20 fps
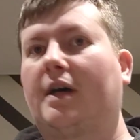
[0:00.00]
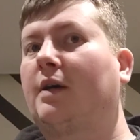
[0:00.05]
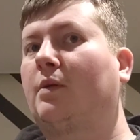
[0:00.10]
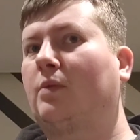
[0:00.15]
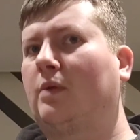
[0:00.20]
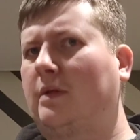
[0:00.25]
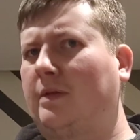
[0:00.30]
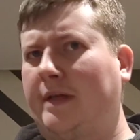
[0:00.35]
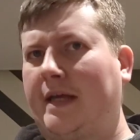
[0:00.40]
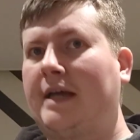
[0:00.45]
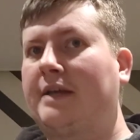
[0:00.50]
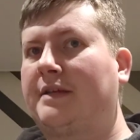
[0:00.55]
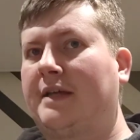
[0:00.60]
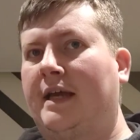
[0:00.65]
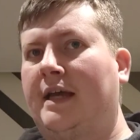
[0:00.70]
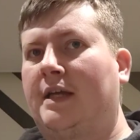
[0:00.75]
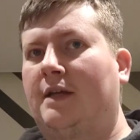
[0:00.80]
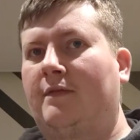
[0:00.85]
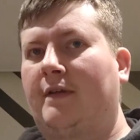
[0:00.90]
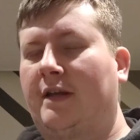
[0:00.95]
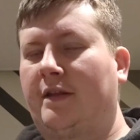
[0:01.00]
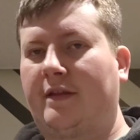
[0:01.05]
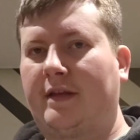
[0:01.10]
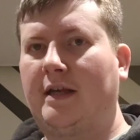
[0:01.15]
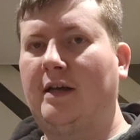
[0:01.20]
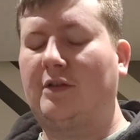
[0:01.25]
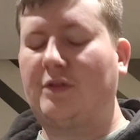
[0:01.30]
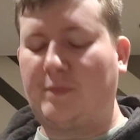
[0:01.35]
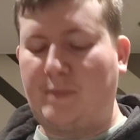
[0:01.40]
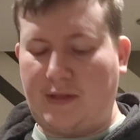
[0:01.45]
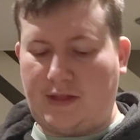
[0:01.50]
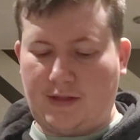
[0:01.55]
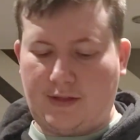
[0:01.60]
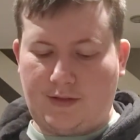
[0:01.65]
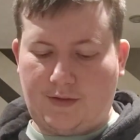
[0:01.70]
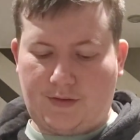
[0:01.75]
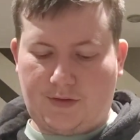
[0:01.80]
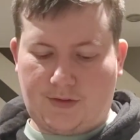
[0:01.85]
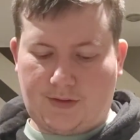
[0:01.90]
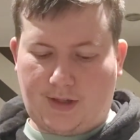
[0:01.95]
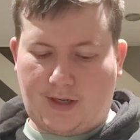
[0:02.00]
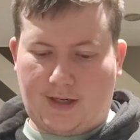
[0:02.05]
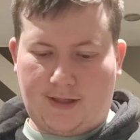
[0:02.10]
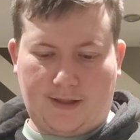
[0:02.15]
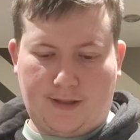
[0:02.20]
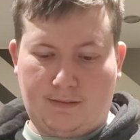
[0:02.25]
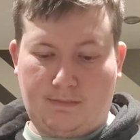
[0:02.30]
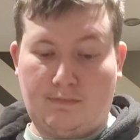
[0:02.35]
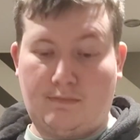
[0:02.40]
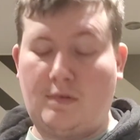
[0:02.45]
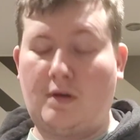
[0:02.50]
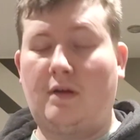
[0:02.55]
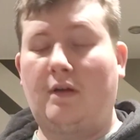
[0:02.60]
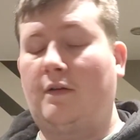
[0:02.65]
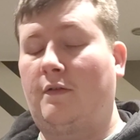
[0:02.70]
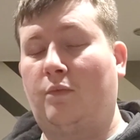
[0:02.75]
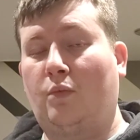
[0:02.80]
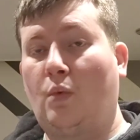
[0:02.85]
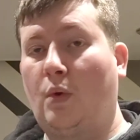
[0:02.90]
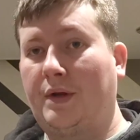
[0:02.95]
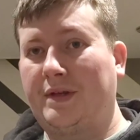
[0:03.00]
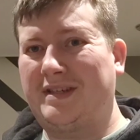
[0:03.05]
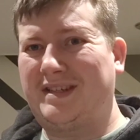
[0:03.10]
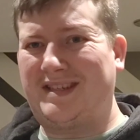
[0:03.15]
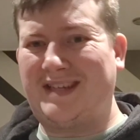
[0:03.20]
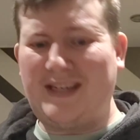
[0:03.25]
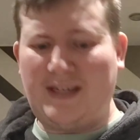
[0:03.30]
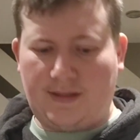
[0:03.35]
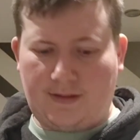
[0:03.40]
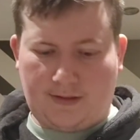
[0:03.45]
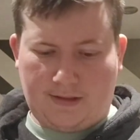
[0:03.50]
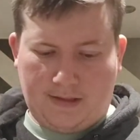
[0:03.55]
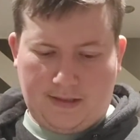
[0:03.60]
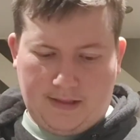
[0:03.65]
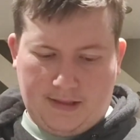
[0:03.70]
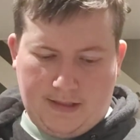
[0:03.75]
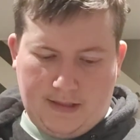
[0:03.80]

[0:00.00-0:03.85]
I will get ahead of anything else because um, of what it is.